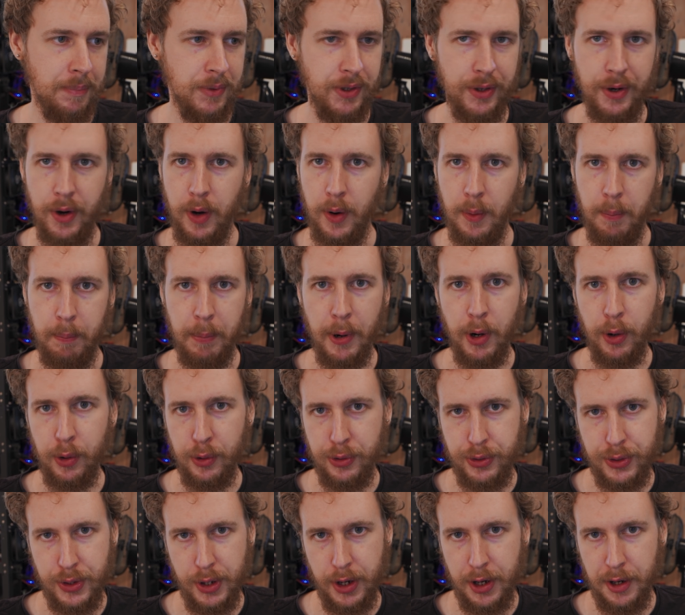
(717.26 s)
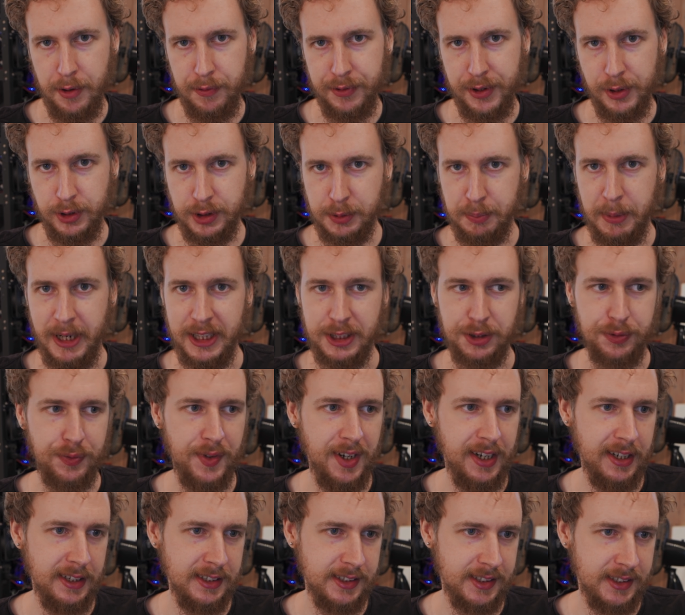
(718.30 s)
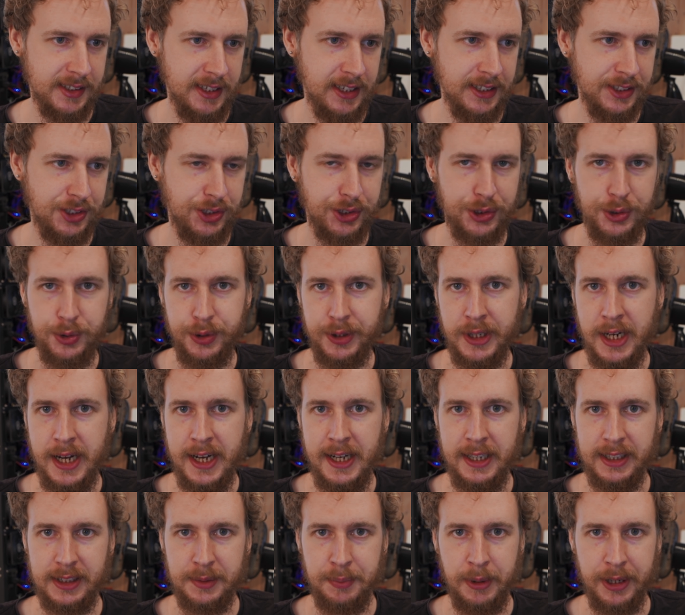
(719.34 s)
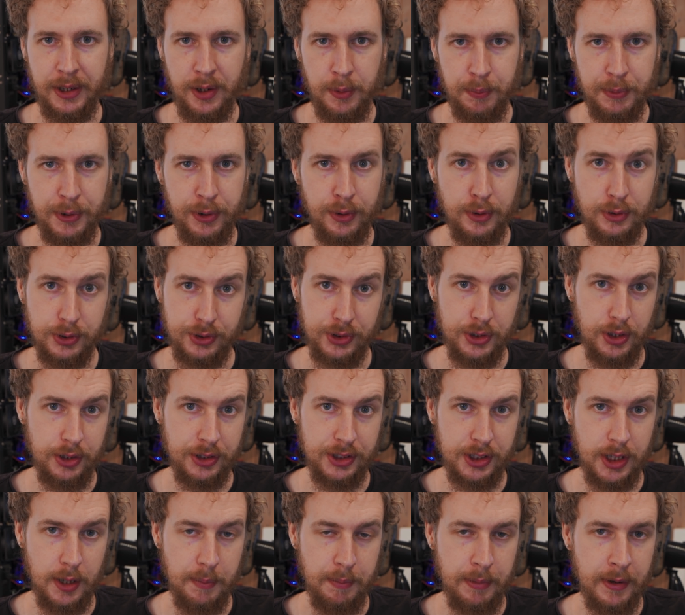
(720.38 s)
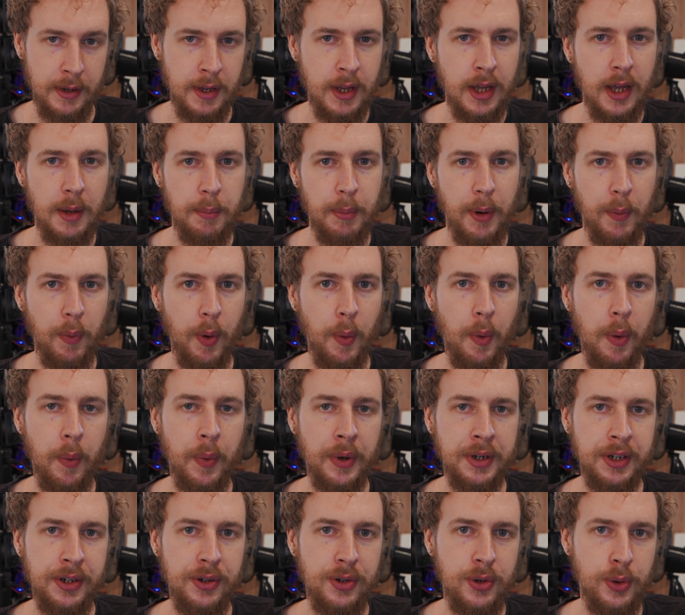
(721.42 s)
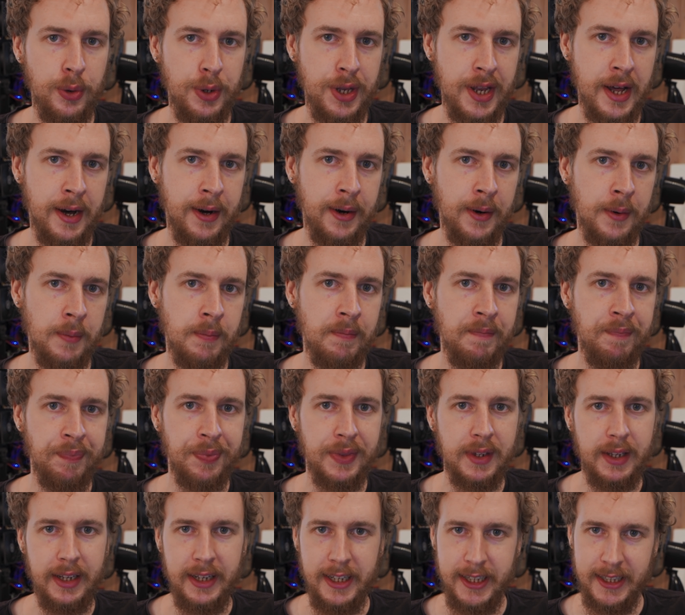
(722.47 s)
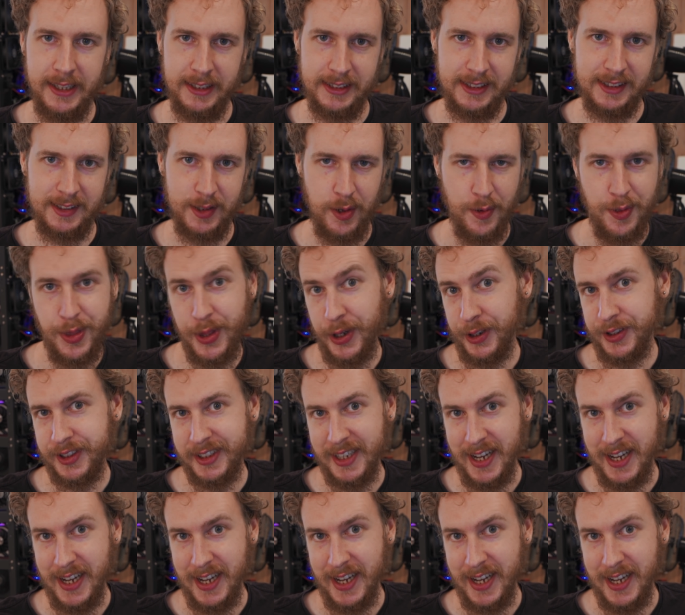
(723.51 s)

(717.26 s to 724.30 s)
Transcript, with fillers: you know, both of those batch files as soon as my computer starts up. But what we want to do now is not